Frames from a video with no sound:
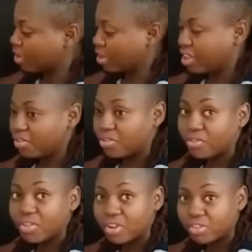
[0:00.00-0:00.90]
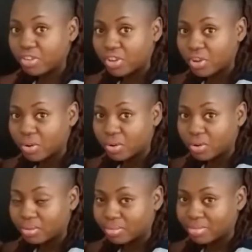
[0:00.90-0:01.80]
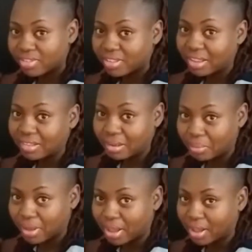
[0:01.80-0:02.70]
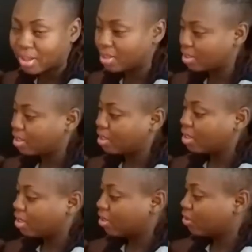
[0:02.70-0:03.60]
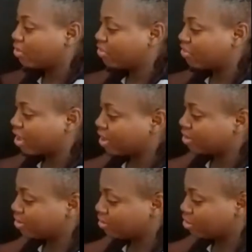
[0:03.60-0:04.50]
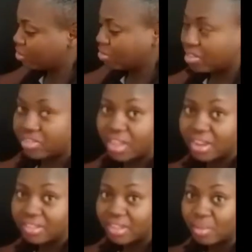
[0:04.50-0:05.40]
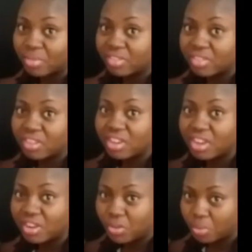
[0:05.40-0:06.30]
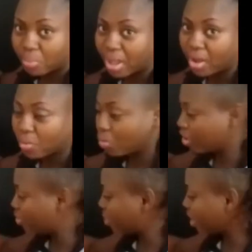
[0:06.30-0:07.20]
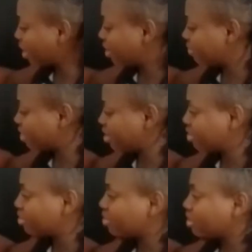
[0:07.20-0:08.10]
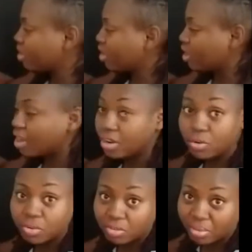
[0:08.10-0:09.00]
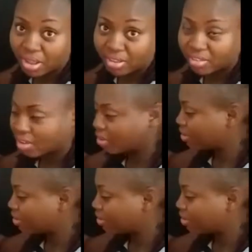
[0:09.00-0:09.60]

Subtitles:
if you've gotten your starter pack, you'll find some of these items in your pack. What you will have is a nose mask,